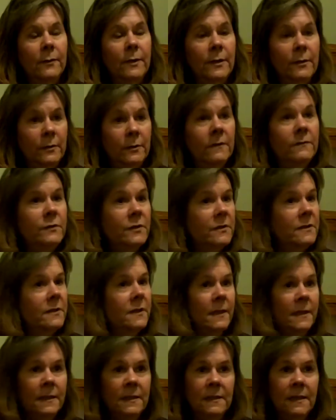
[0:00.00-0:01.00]
We could have just
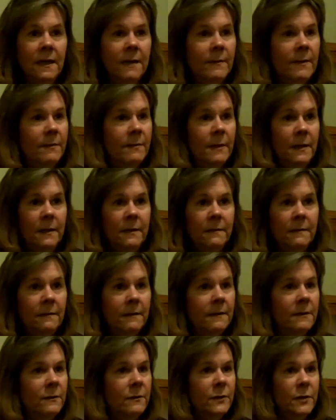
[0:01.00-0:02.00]
done it, Tom and me,
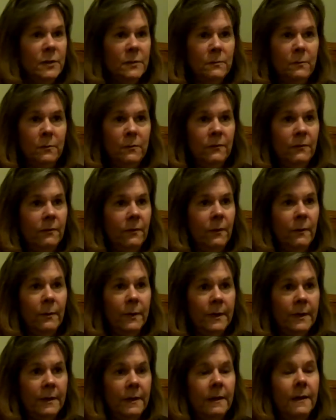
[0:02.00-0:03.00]
and we just moved
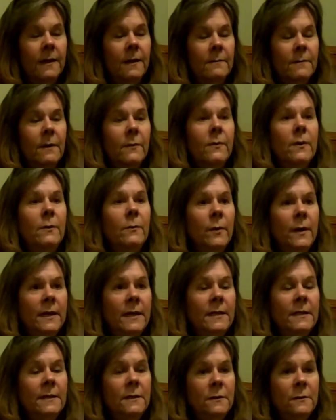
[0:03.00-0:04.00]
forward. But we
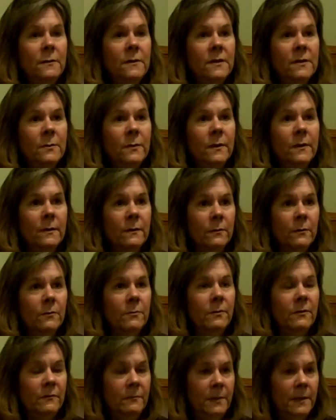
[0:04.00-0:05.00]
wanted to do this with a
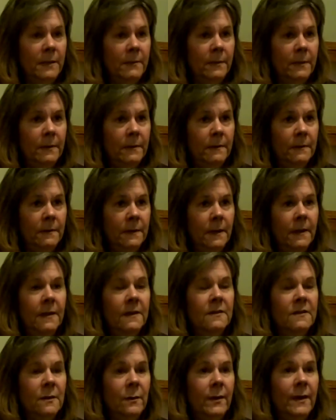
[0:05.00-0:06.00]
group of people.
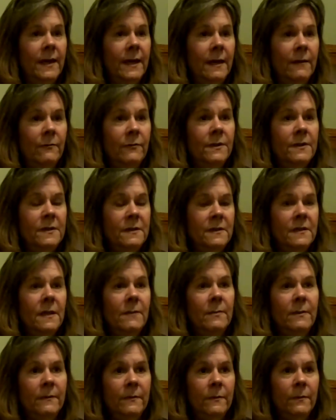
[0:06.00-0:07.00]
So at every
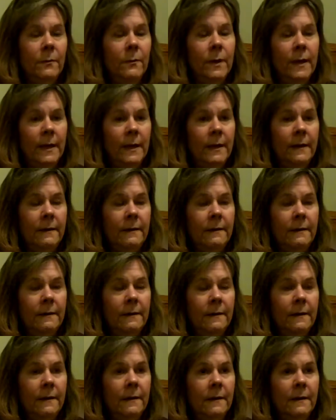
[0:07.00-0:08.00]
step of the way,
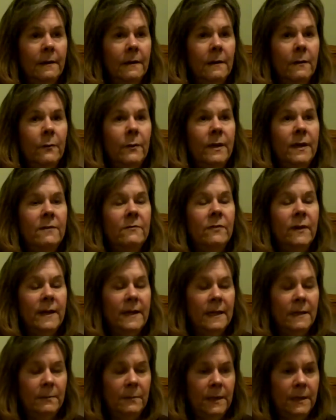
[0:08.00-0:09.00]
we
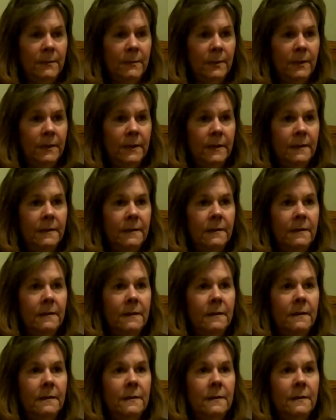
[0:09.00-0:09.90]
invited people in